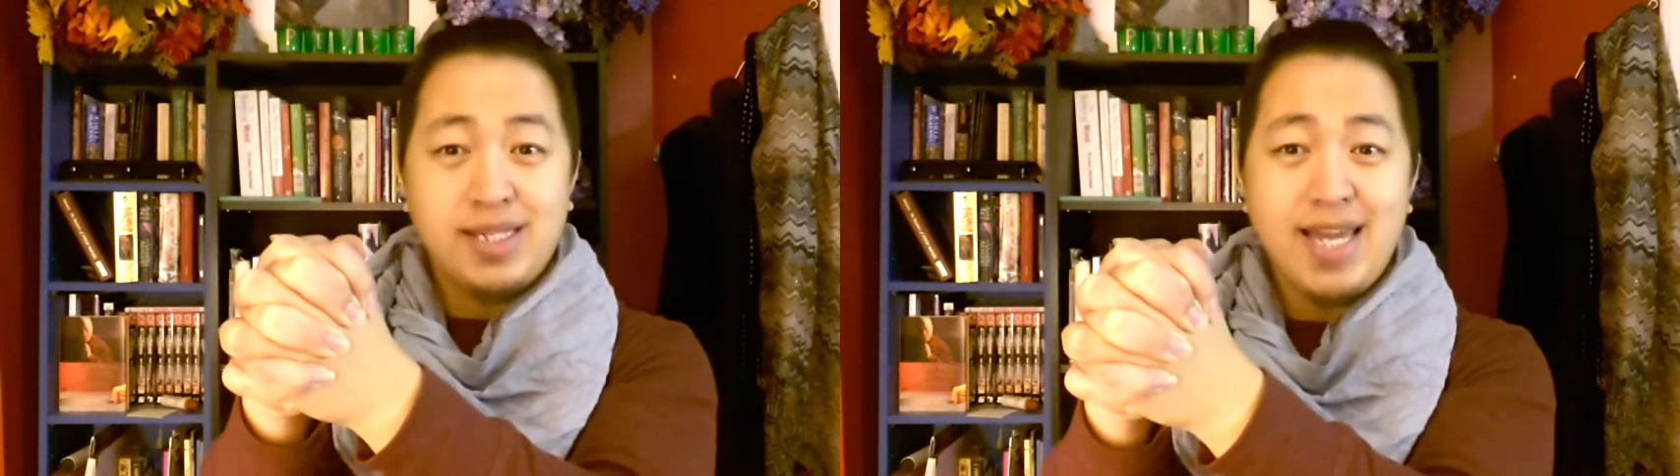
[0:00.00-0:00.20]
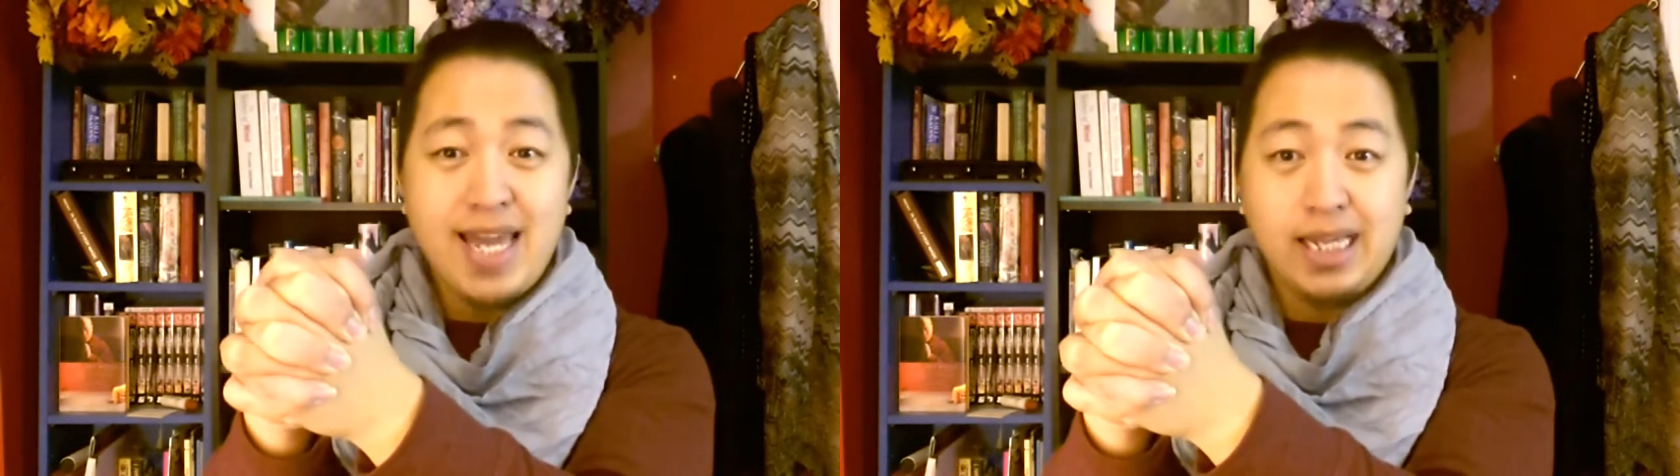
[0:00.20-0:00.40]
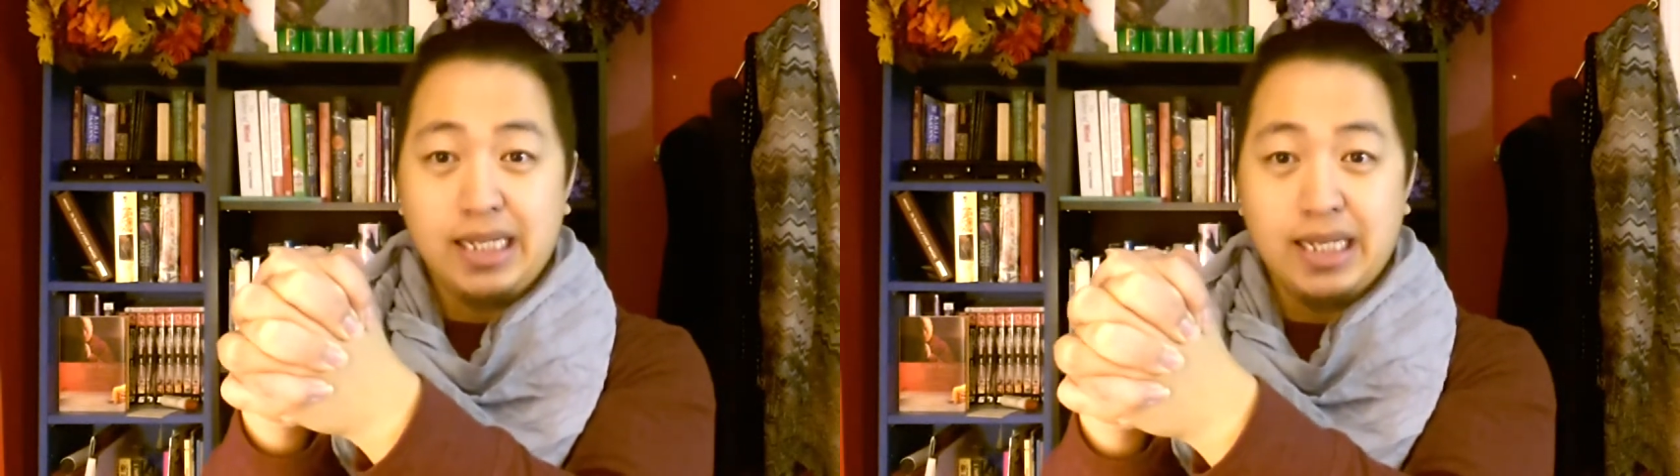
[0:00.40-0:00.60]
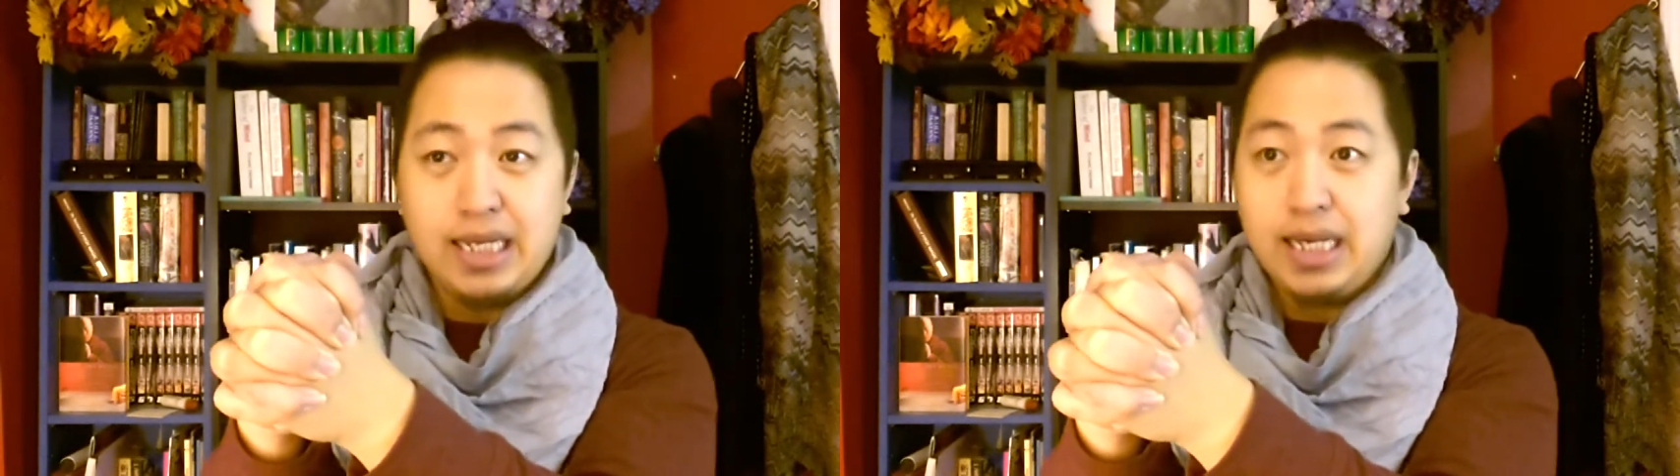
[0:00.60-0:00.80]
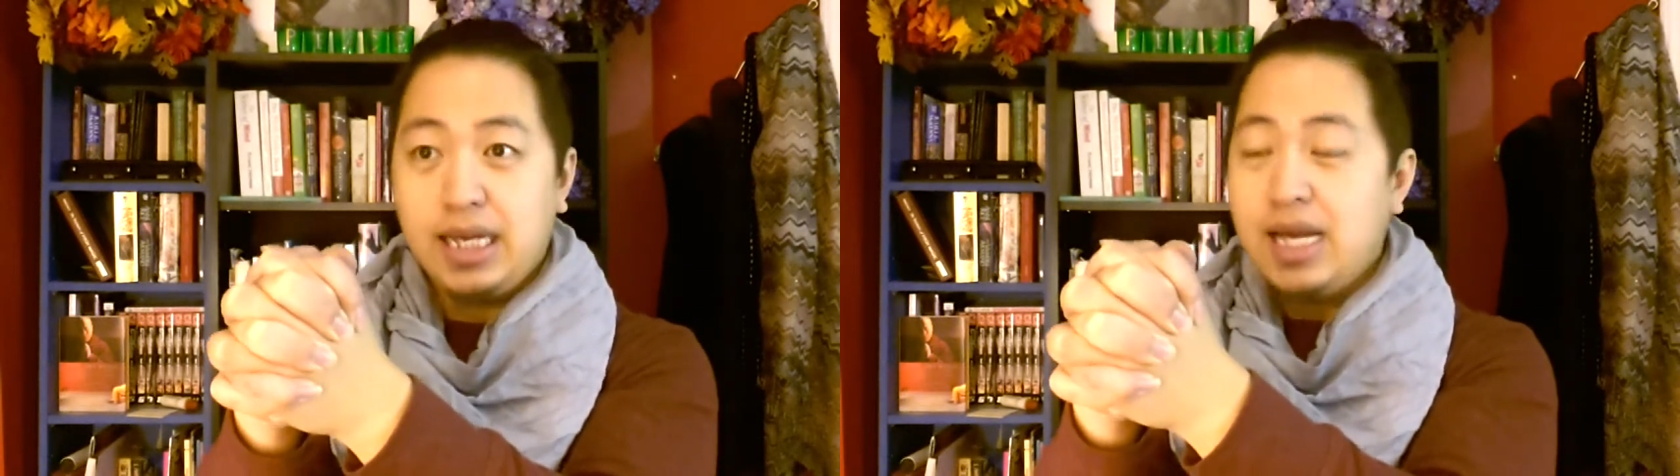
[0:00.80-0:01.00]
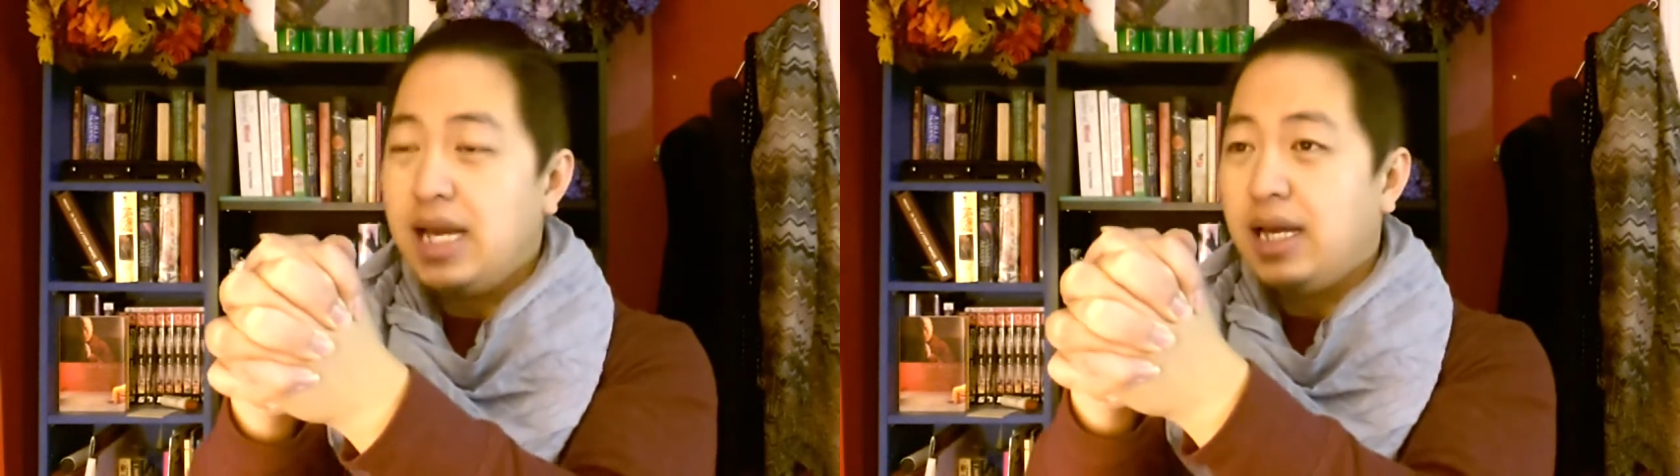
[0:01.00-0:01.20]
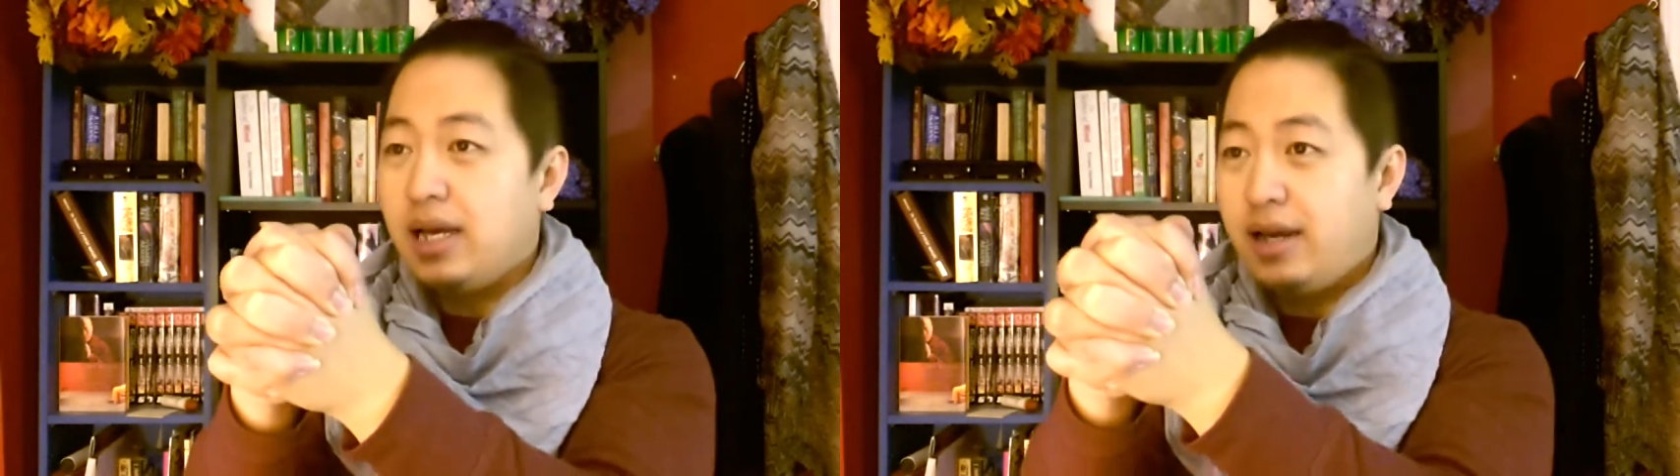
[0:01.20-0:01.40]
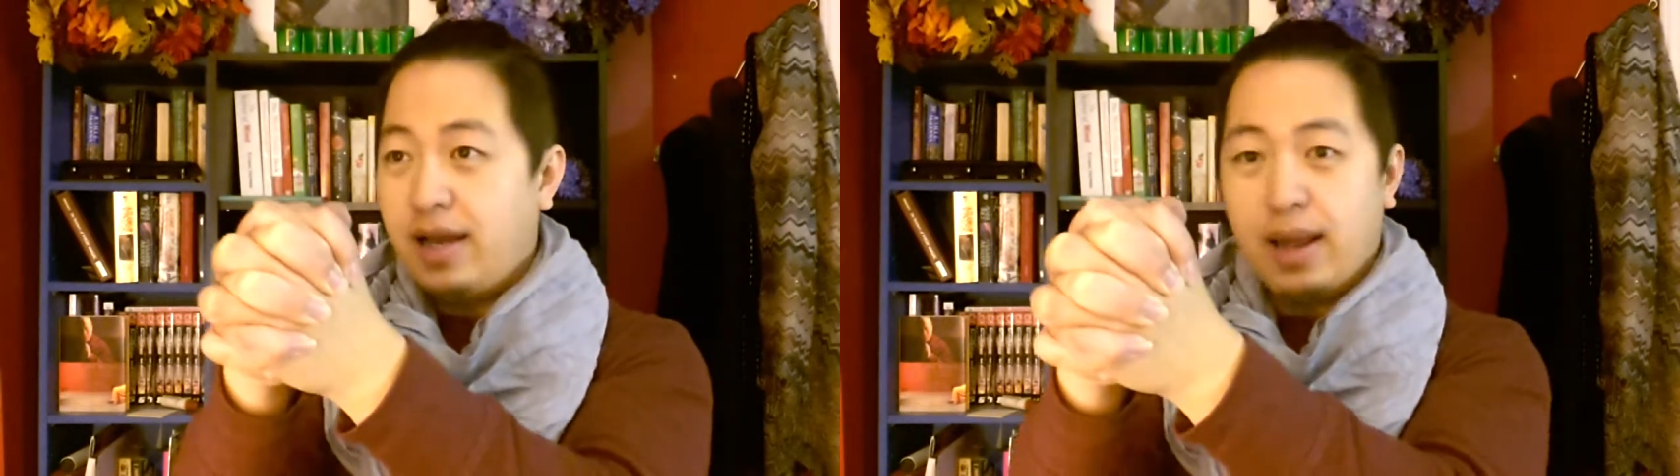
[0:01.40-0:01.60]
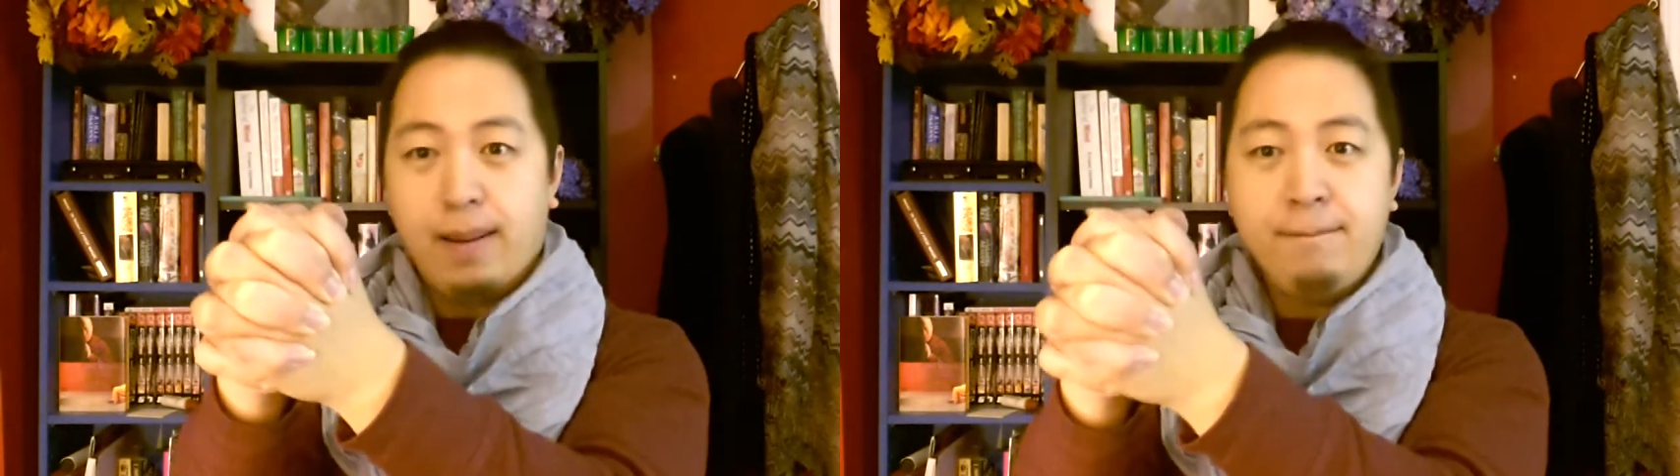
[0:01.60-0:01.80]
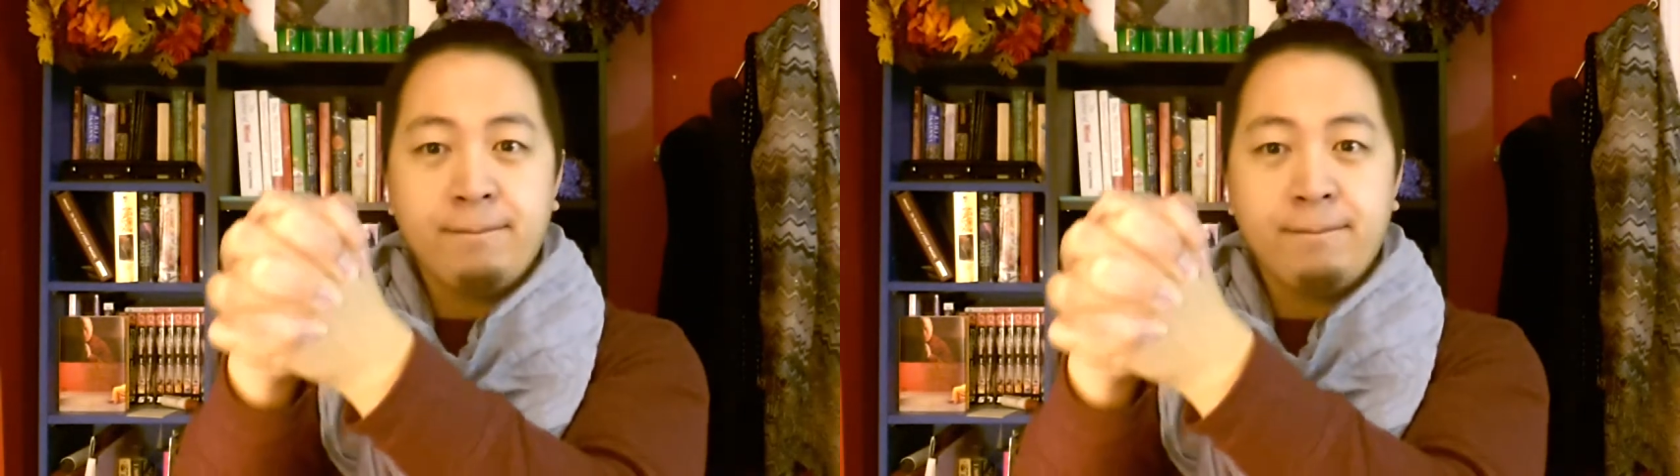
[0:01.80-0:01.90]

tingly. All right.